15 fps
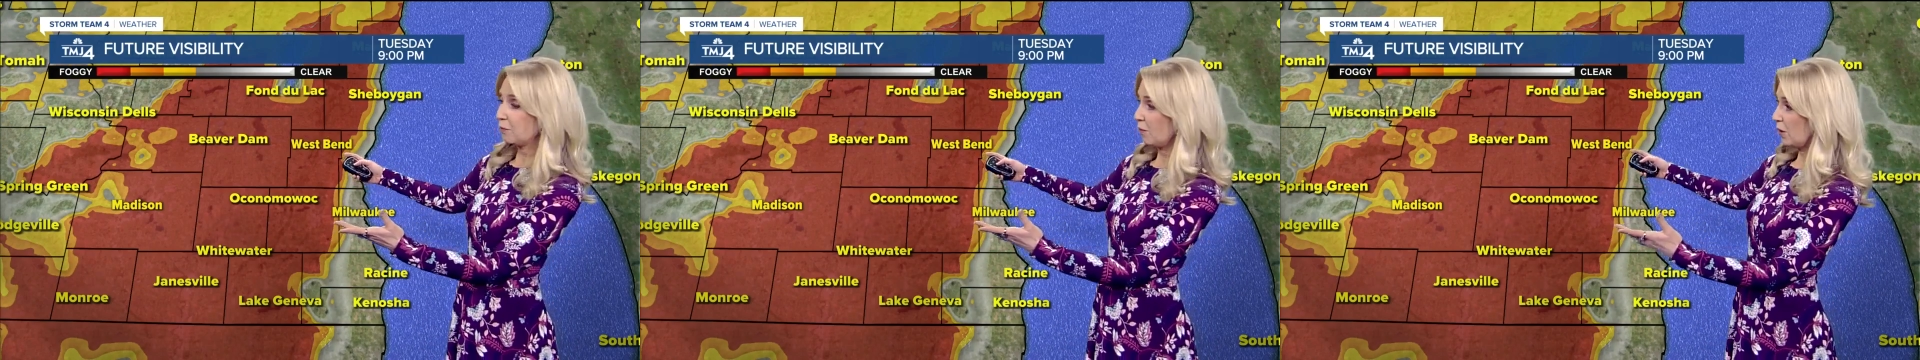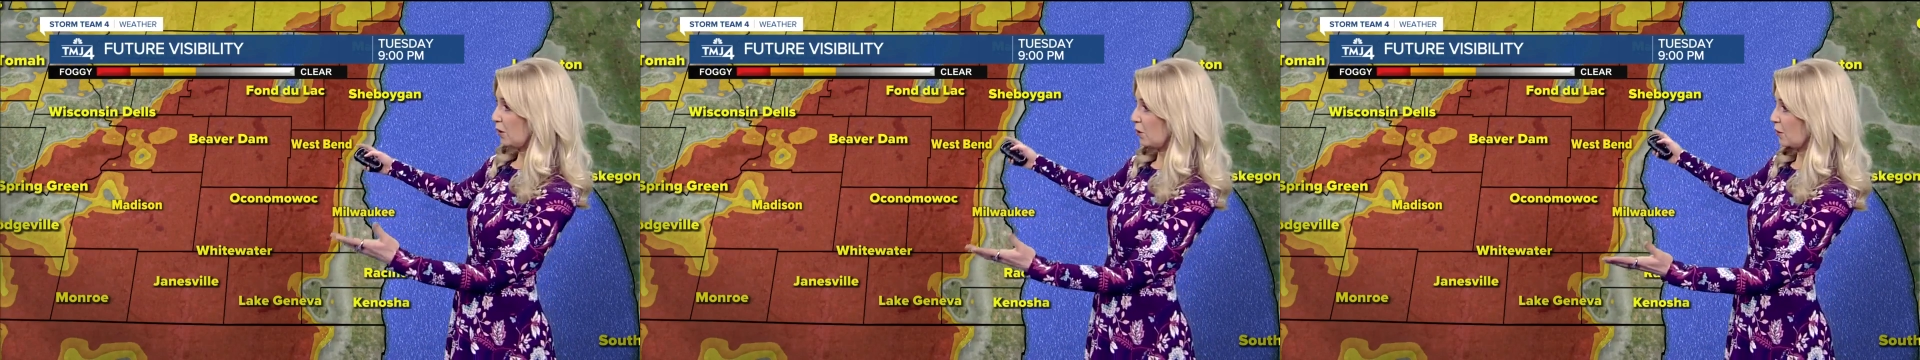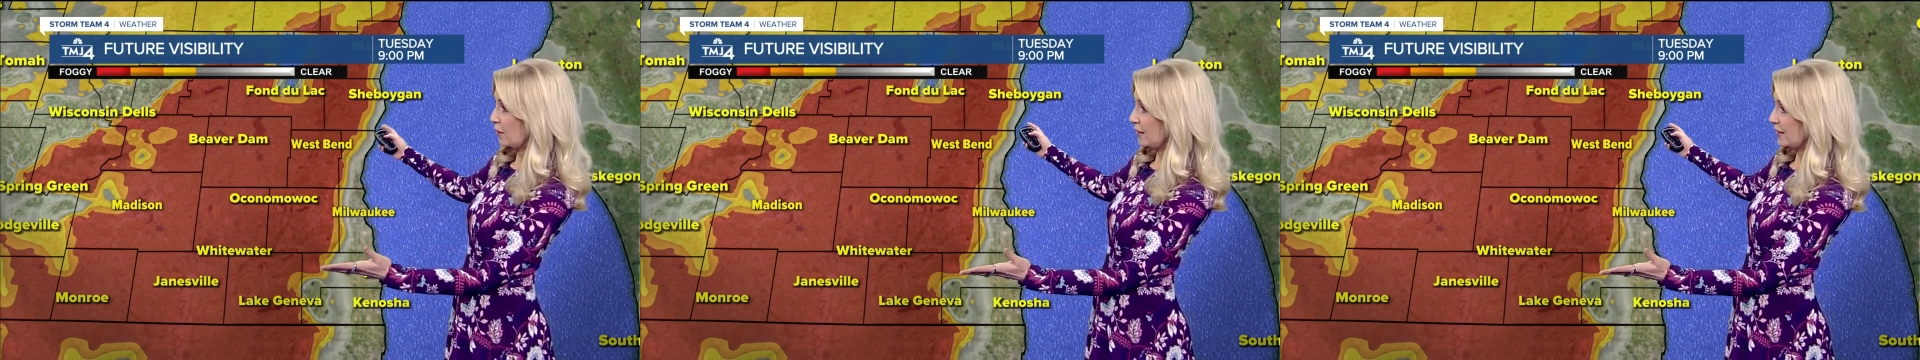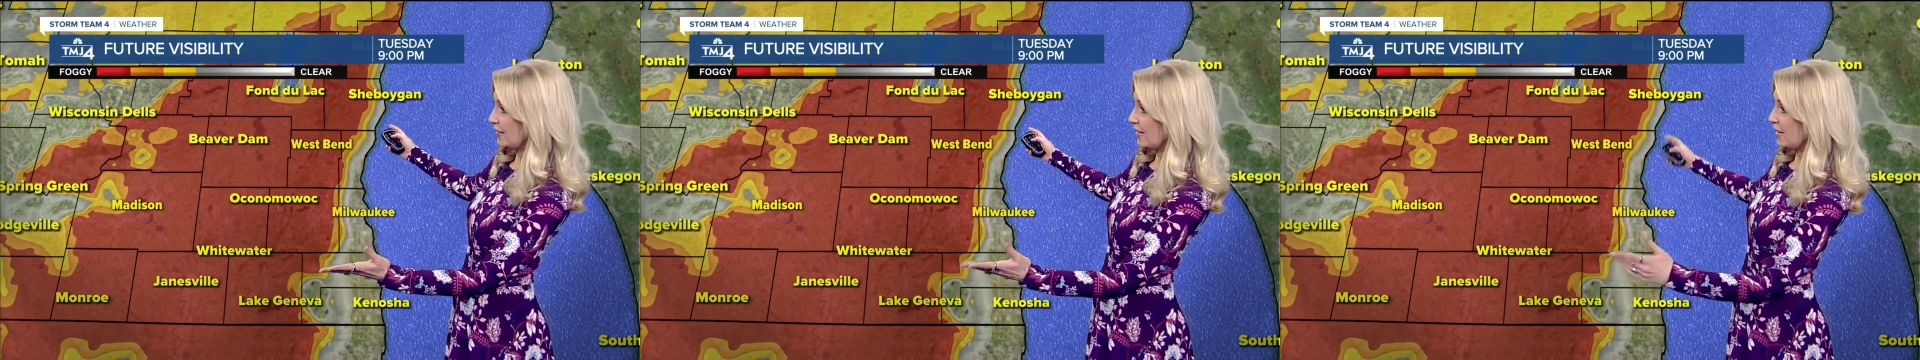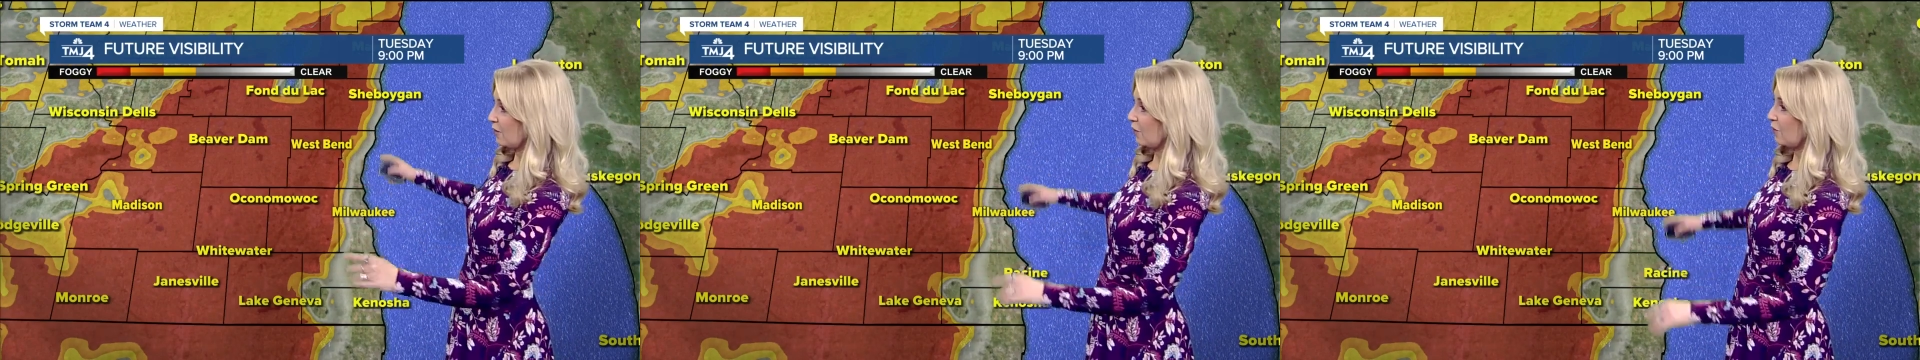but you can
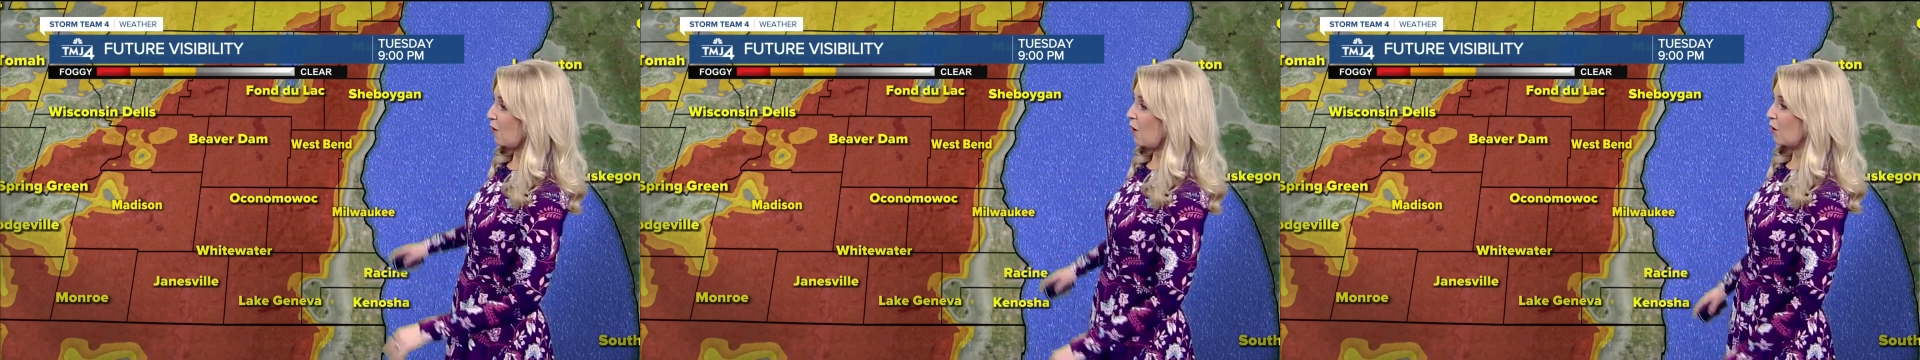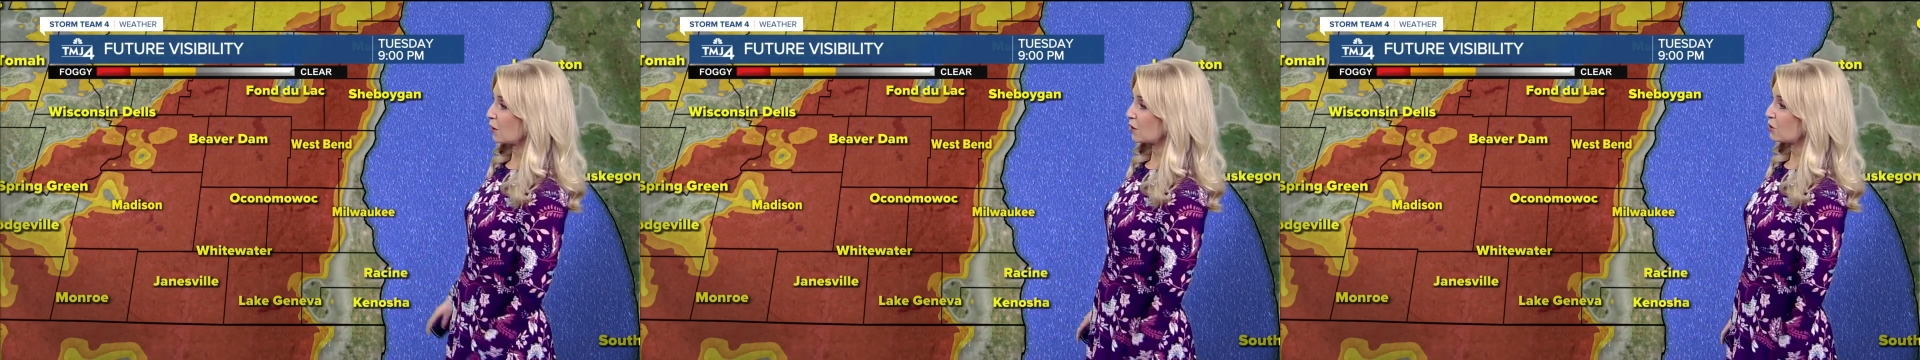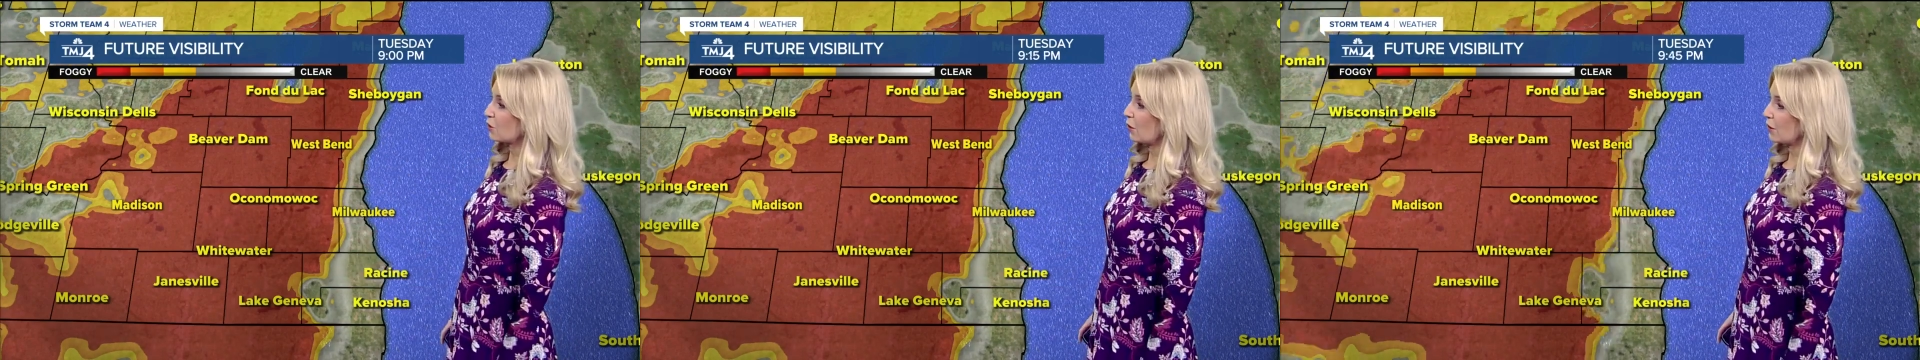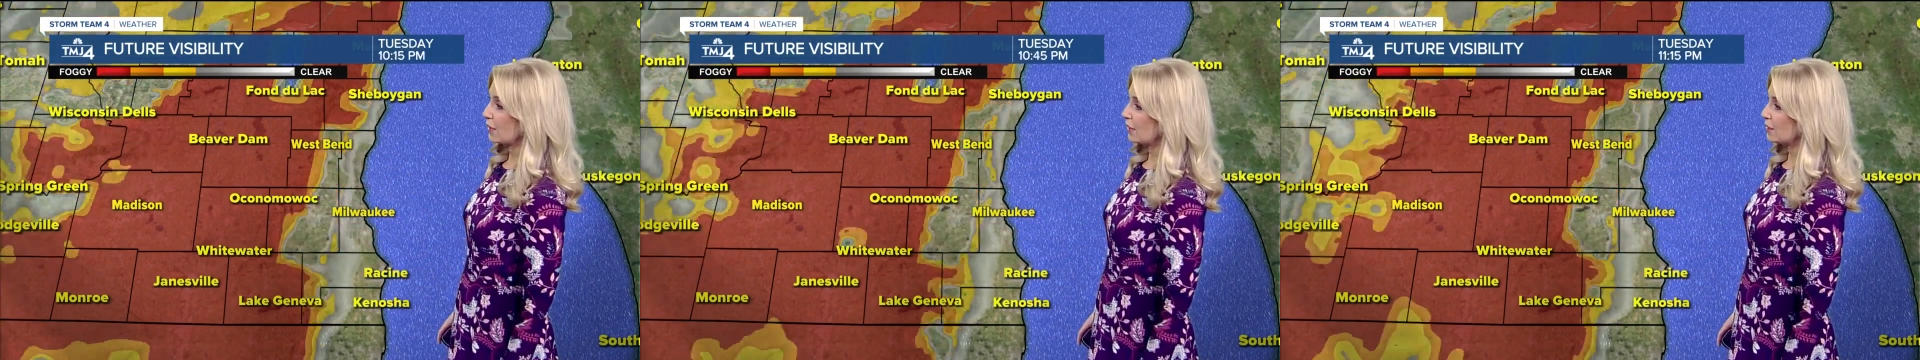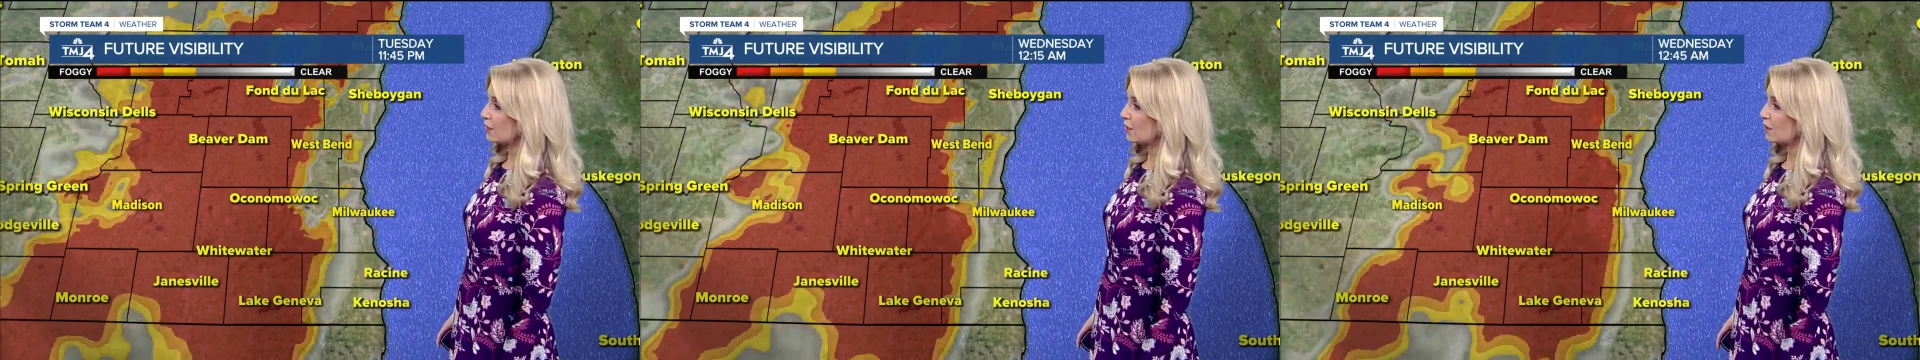see fog
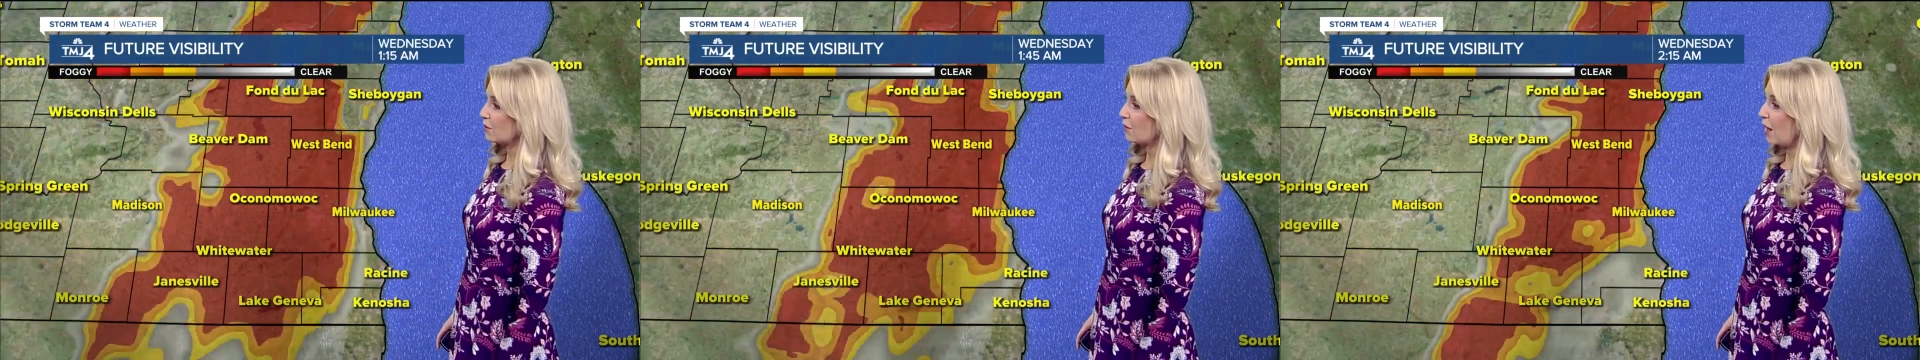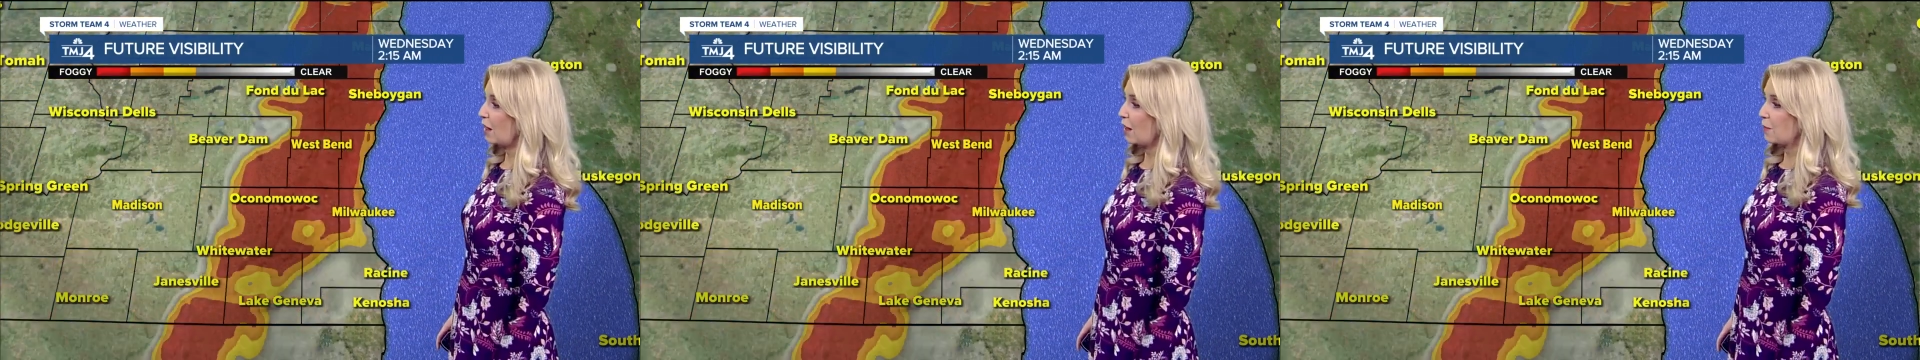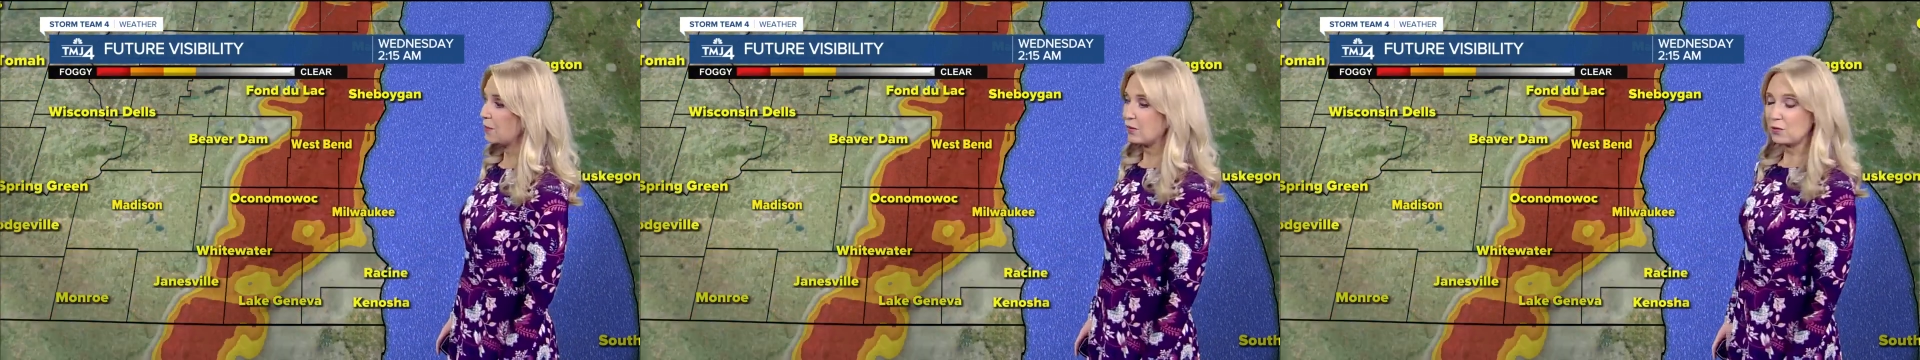starting to develop.